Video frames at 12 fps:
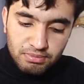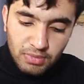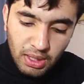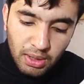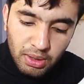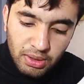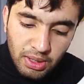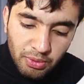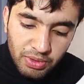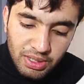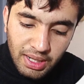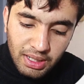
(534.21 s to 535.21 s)
there
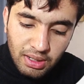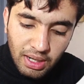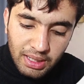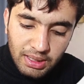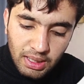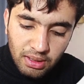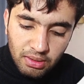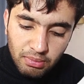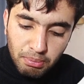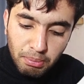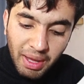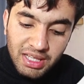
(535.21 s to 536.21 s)
were like, I think
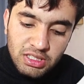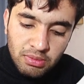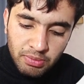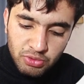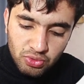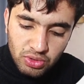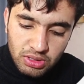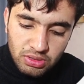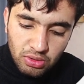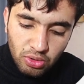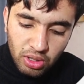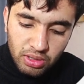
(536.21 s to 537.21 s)
maximum
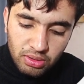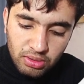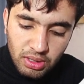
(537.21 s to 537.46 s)
students got